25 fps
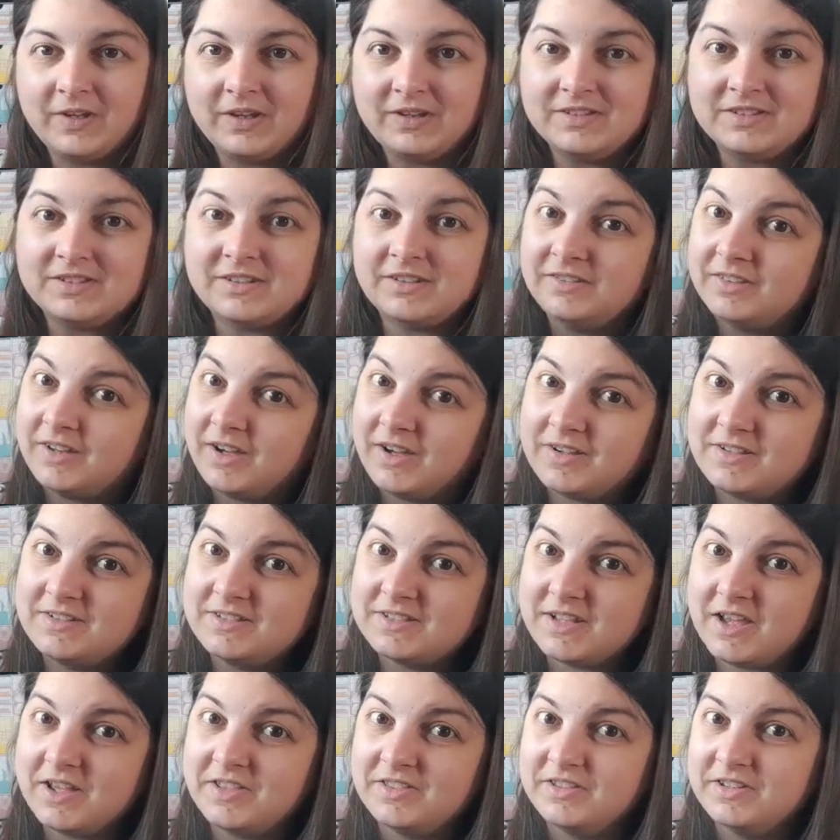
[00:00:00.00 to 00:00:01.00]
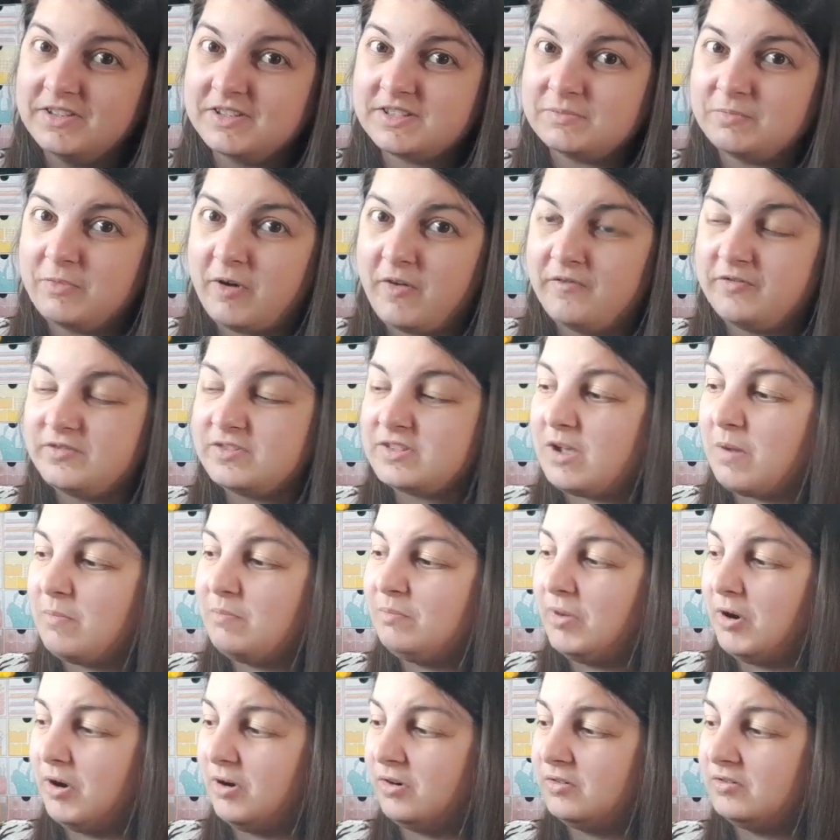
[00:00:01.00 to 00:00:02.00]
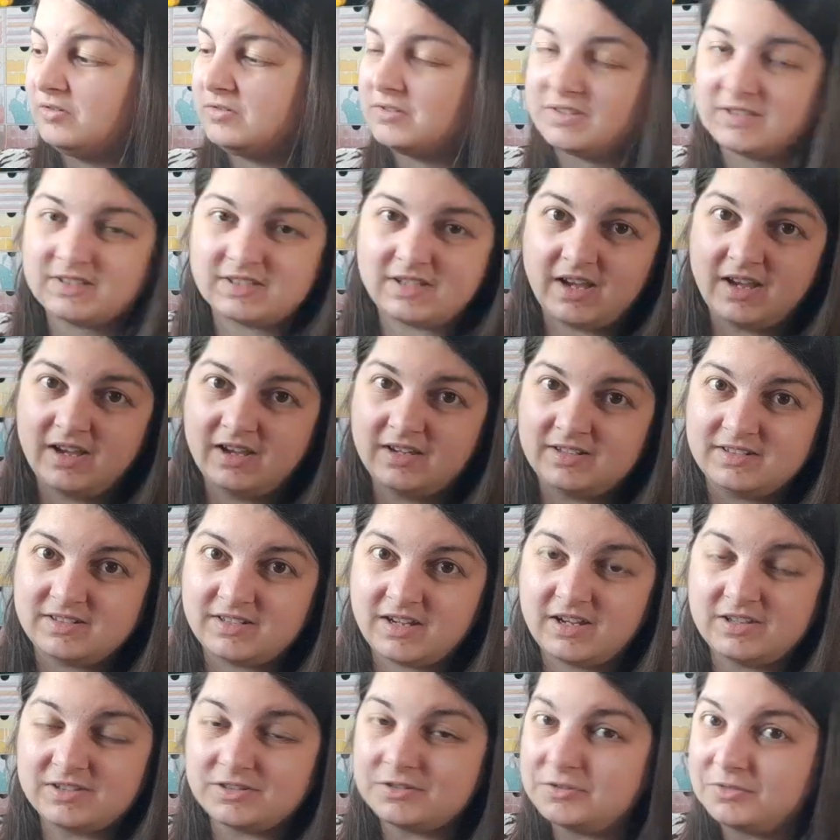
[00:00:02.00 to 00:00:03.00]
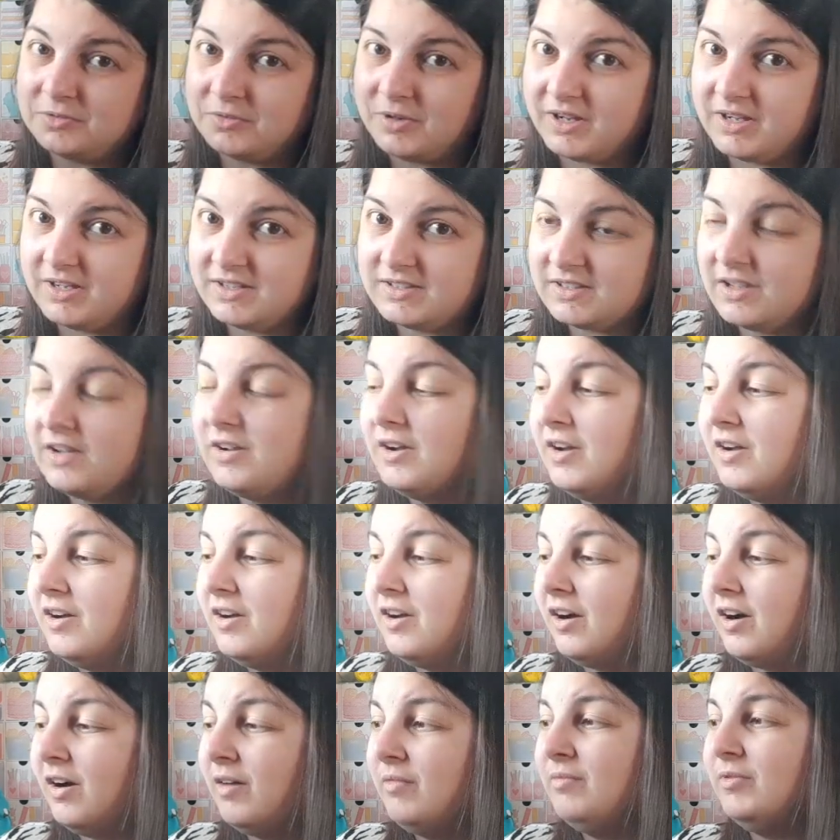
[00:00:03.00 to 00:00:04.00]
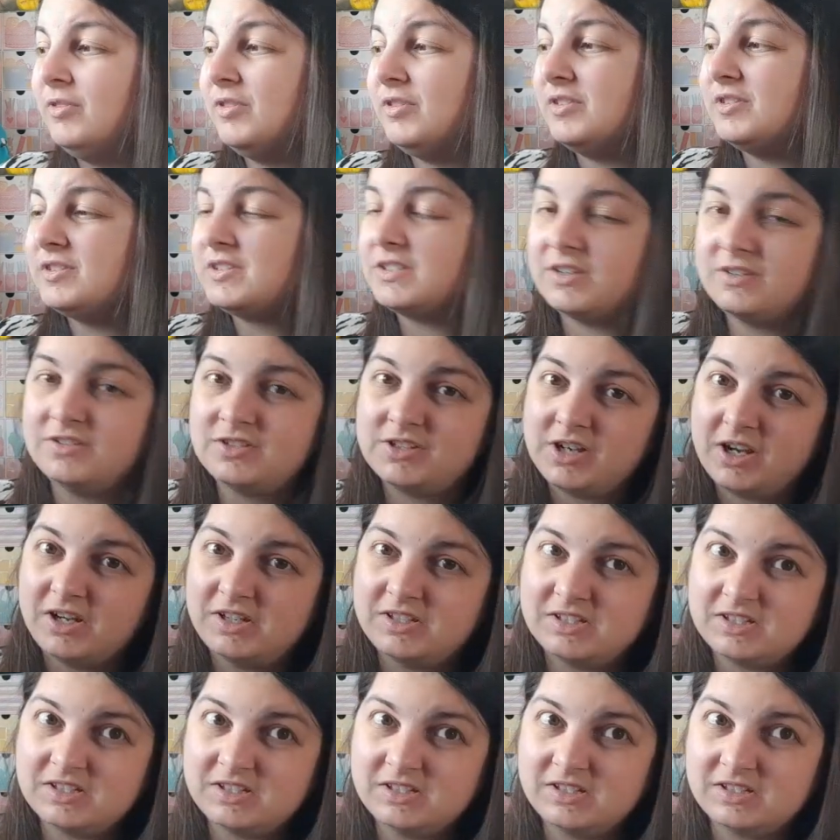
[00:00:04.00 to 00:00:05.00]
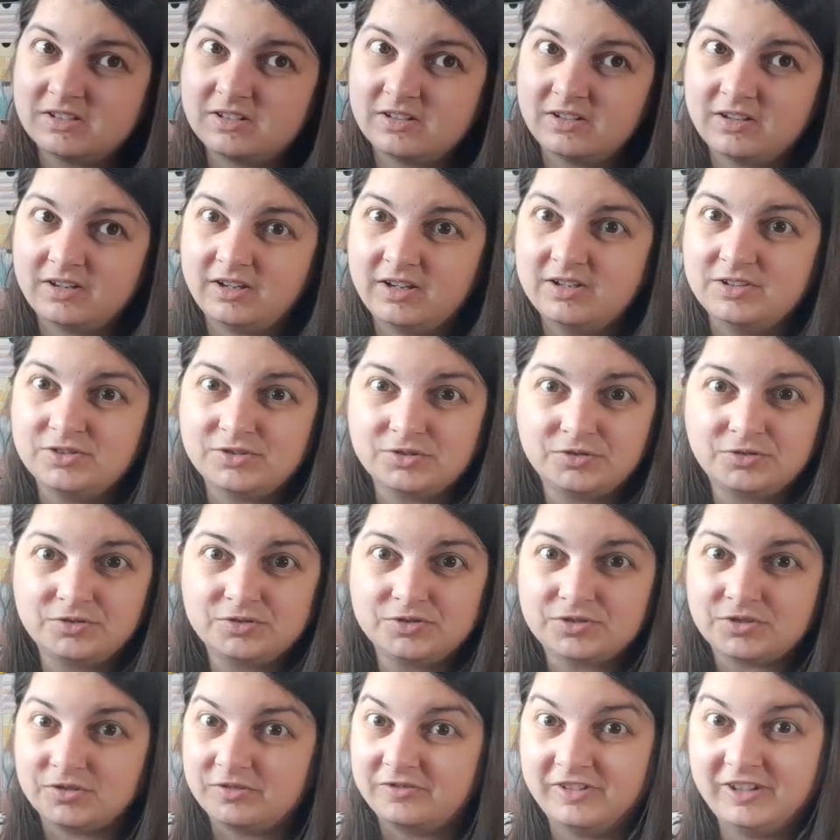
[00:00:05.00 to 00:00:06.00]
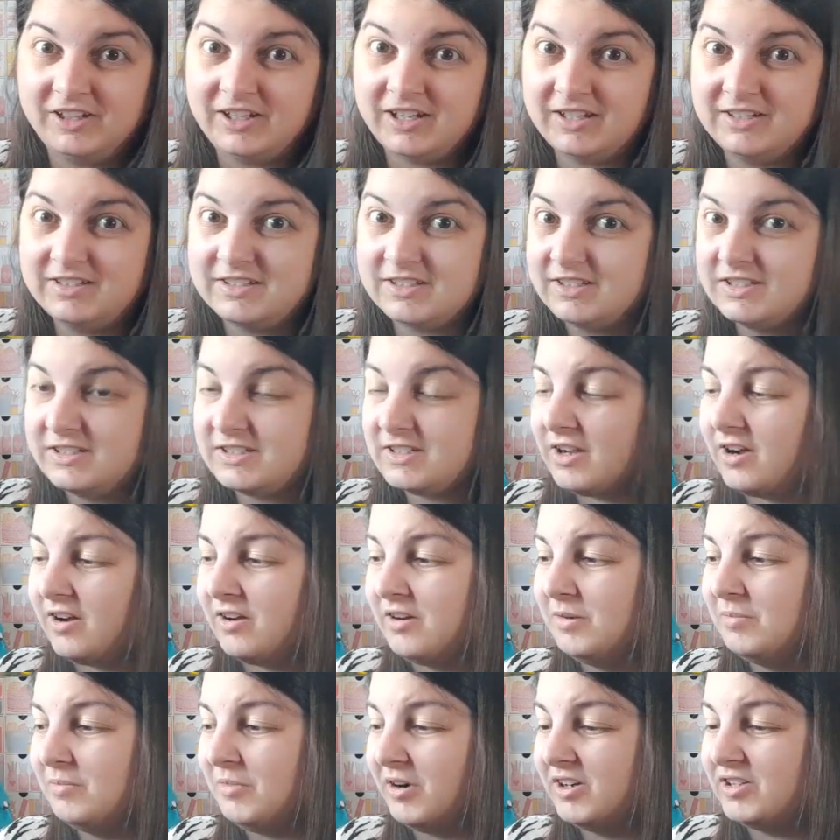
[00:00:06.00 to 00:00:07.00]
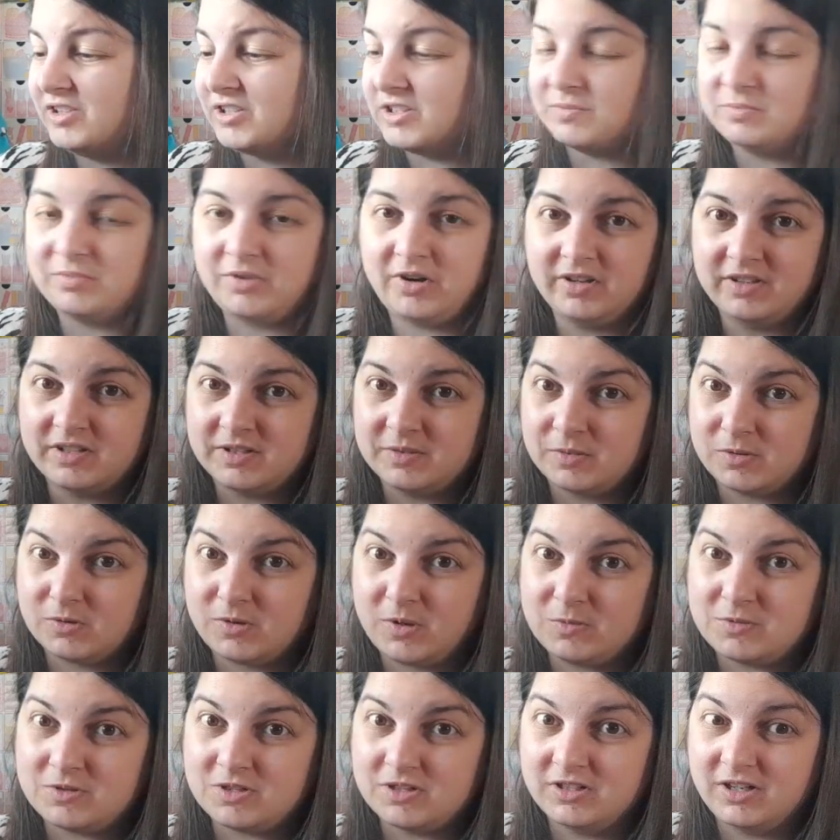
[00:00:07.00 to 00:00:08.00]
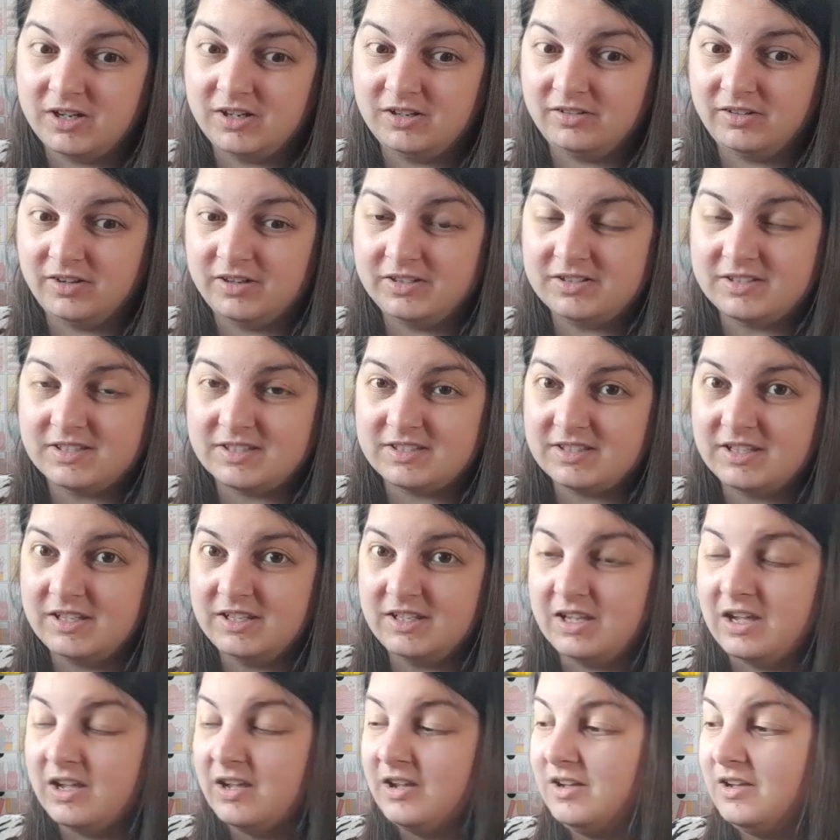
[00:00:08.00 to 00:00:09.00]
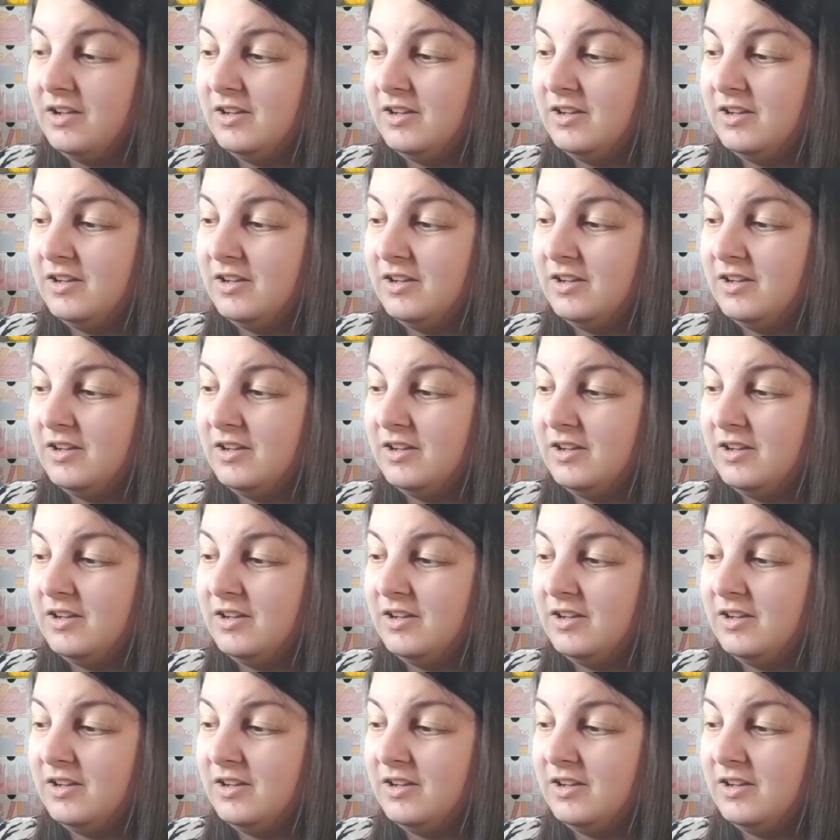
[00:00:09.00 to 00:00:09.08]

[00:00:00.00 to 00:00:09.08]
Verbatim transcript: so that is this month's box and as always I'm not associated endorsed or affiliated um, I just buy the subscription and like to see